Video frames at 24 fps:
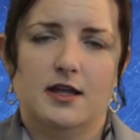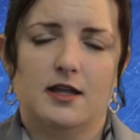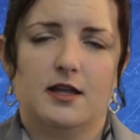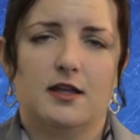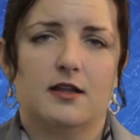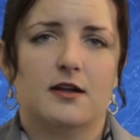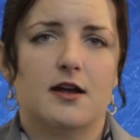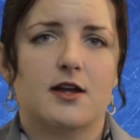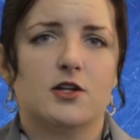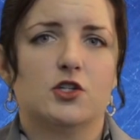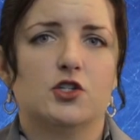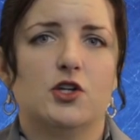and
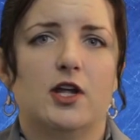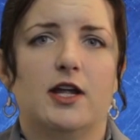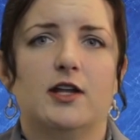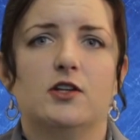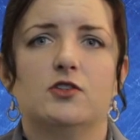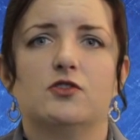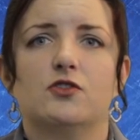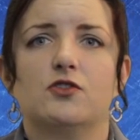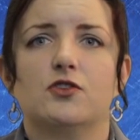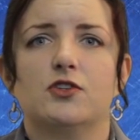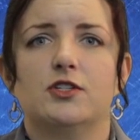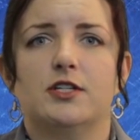cannot
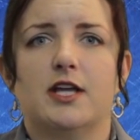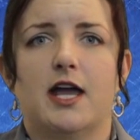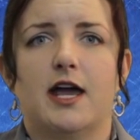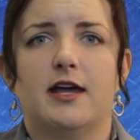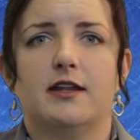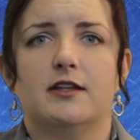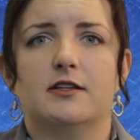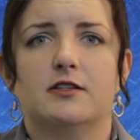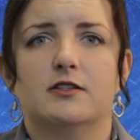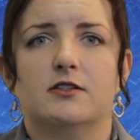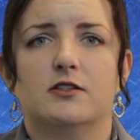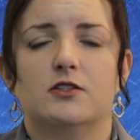change their
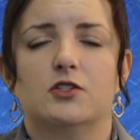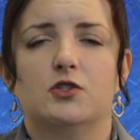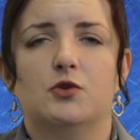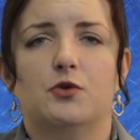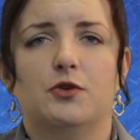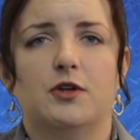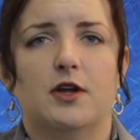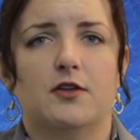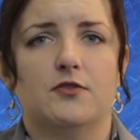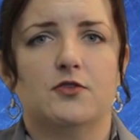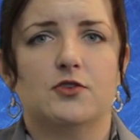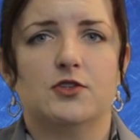status to
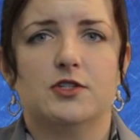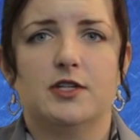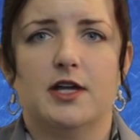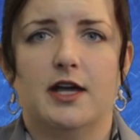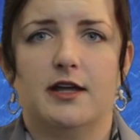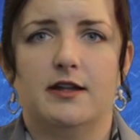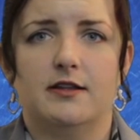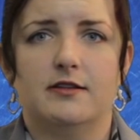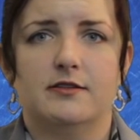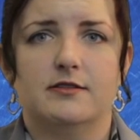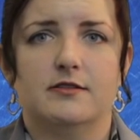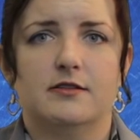another
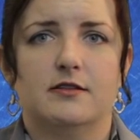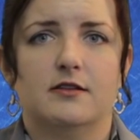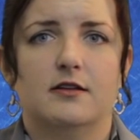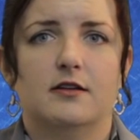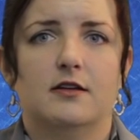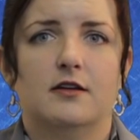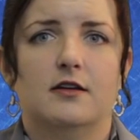status,